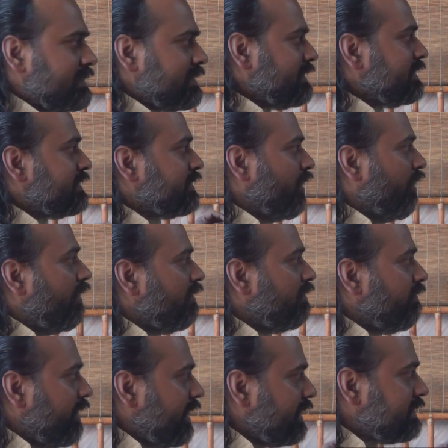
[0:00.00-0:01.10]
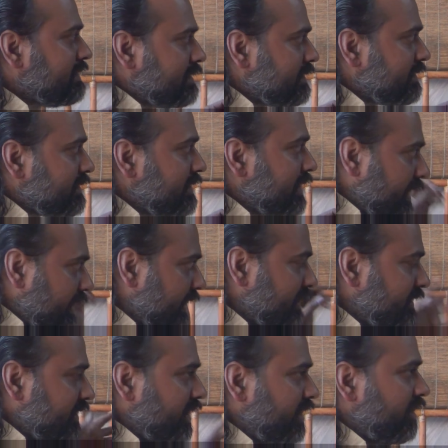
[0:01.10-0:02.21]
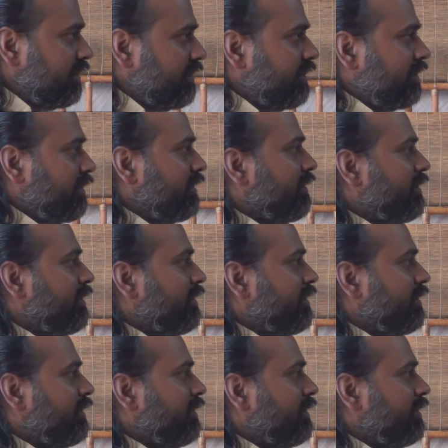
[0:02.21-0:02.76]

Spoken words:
Trust is always conditional.